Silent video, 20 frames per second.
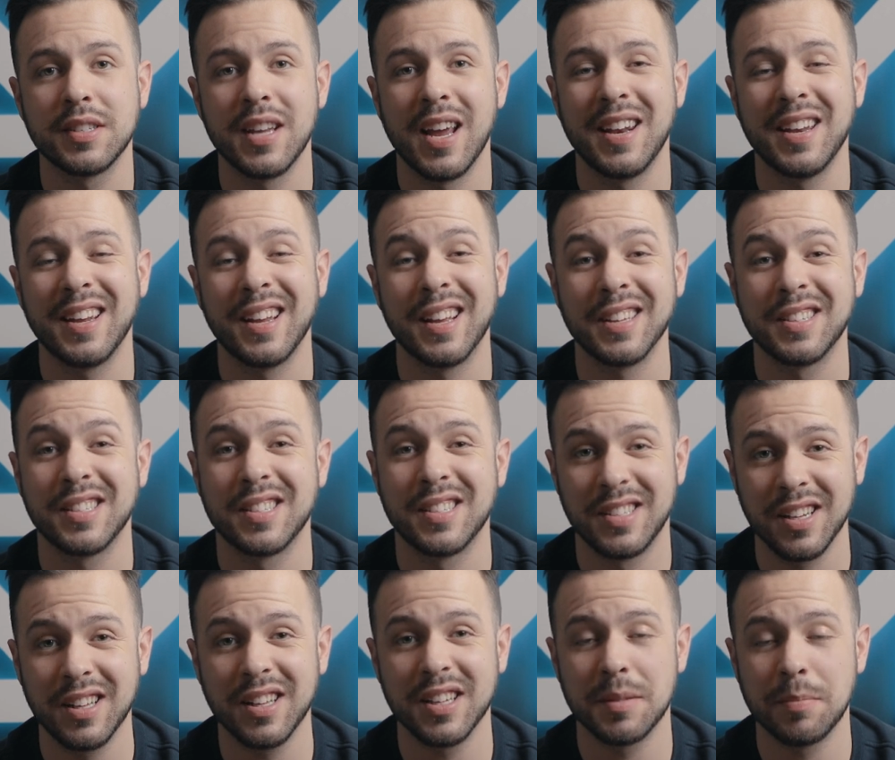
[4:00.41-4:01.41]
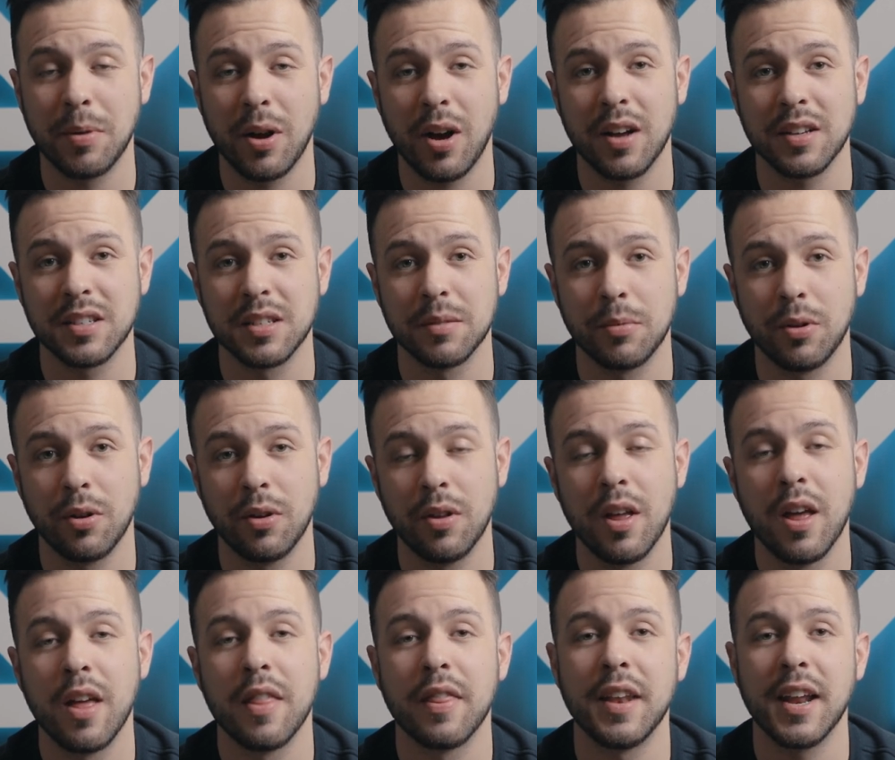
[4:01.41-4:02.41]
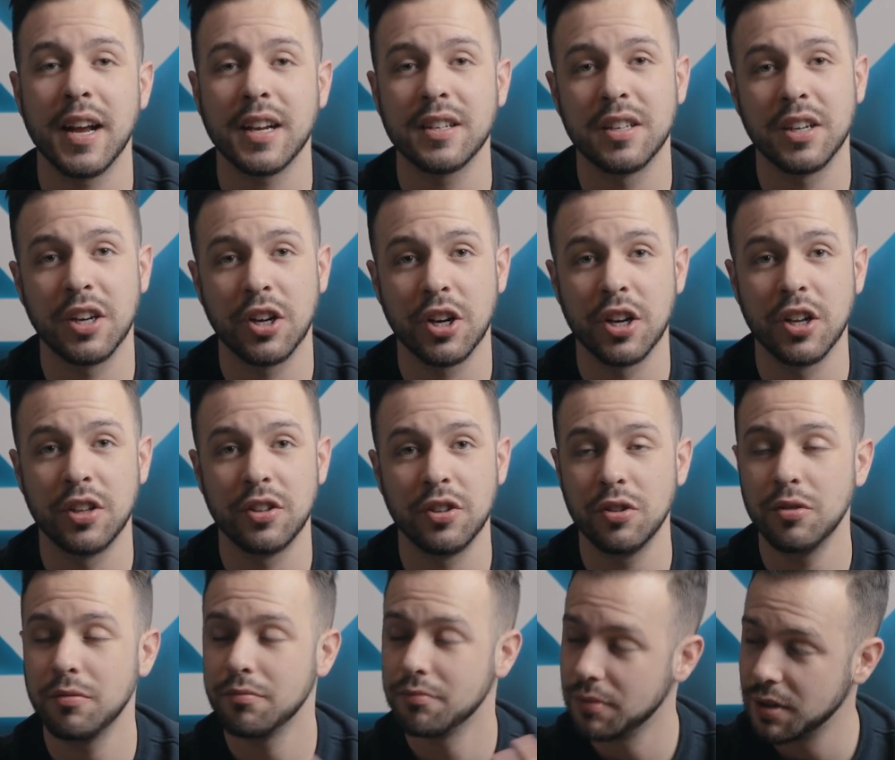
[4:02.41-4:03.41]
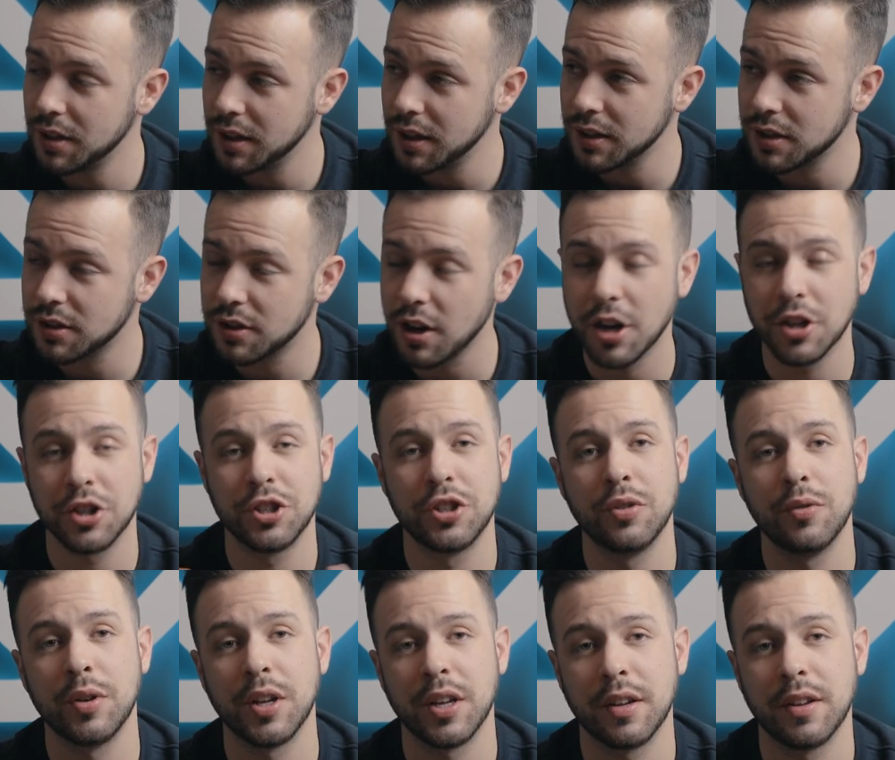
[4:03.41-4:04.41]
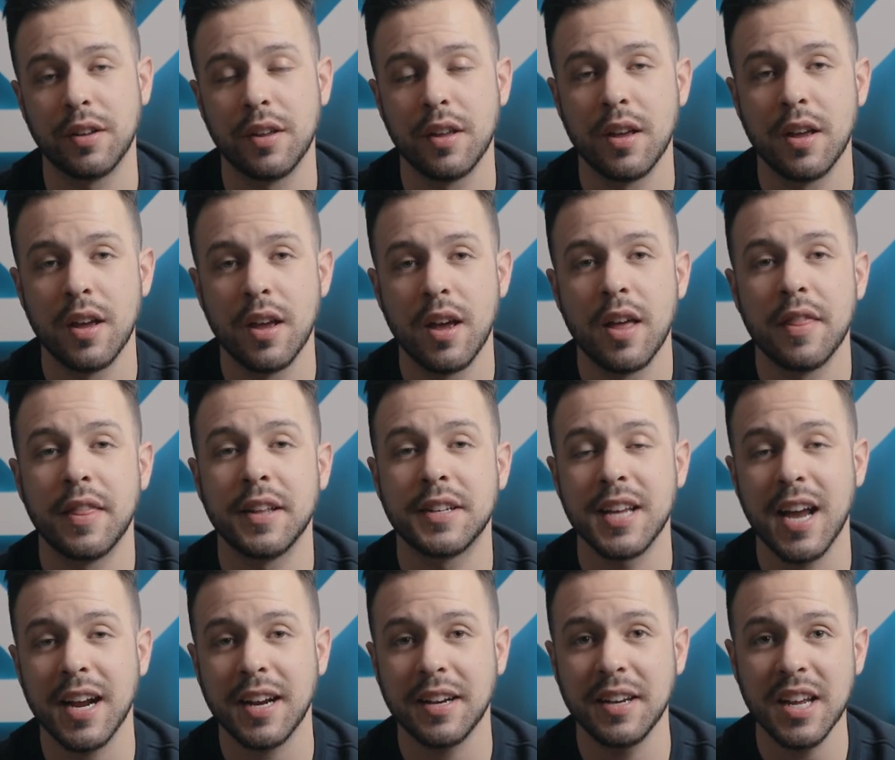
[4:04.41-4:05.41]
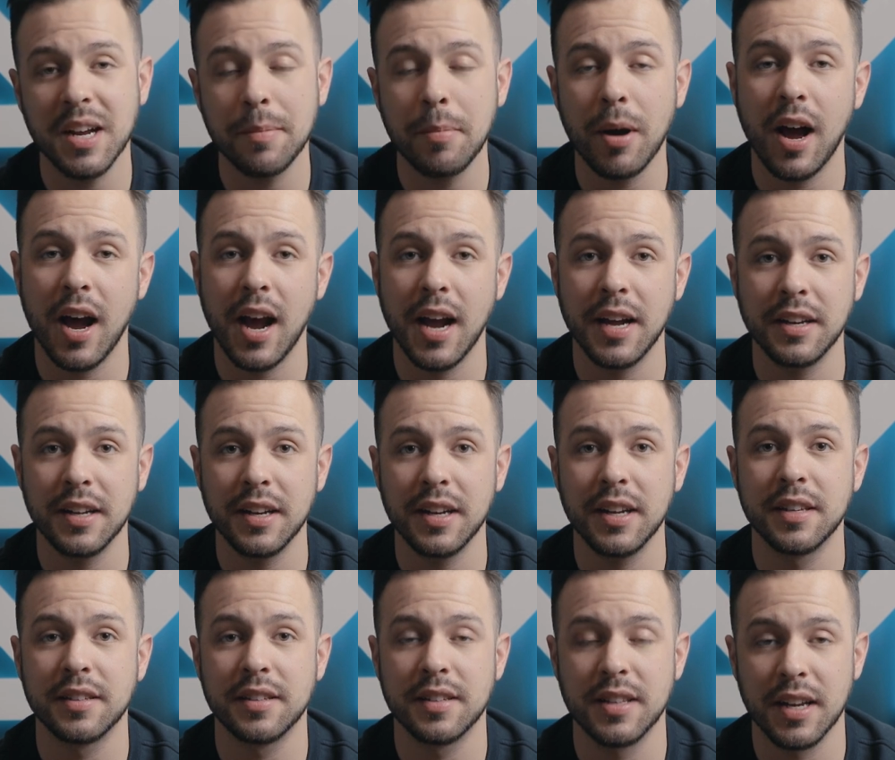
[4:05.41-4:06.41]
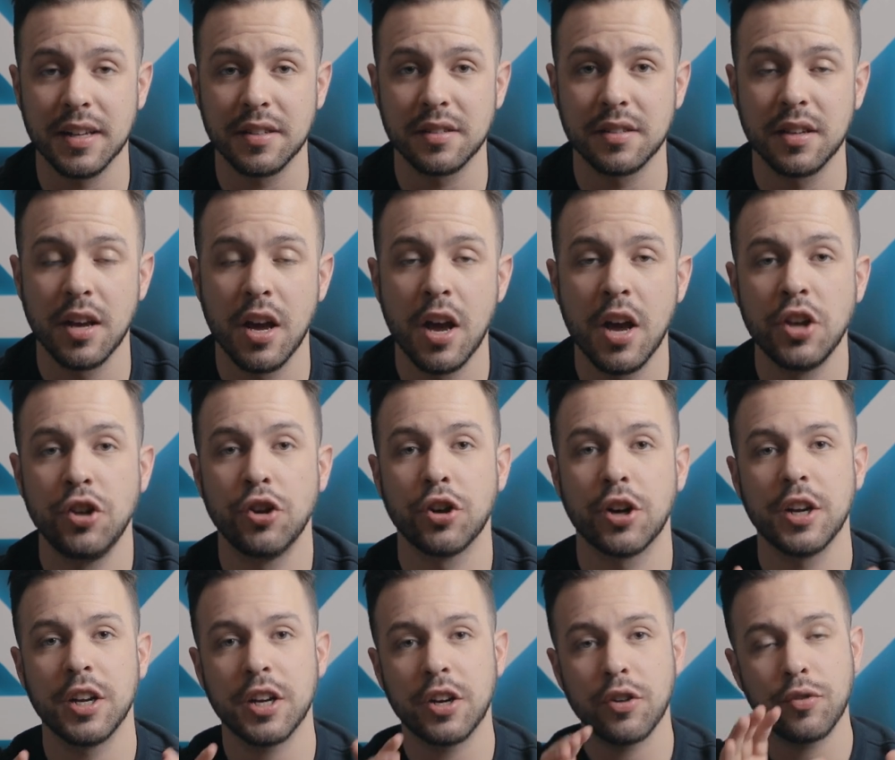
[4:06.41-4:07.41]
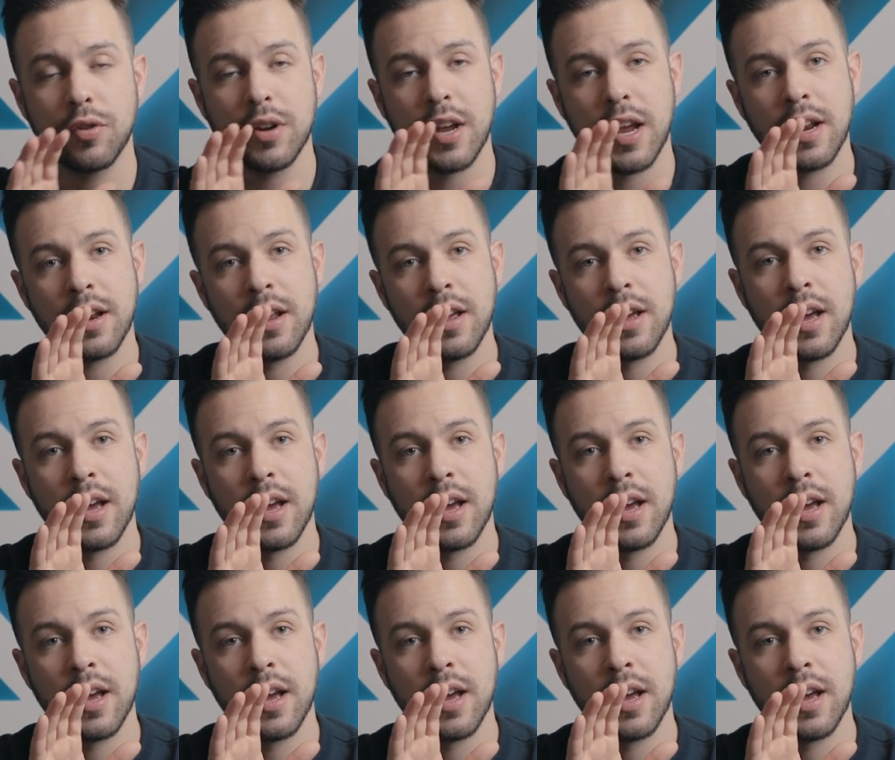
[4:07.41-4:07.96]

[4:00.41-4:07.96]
standing as still as possible. The next thing you're gonna do is start shooting. The technique behind it is this. You're gonna create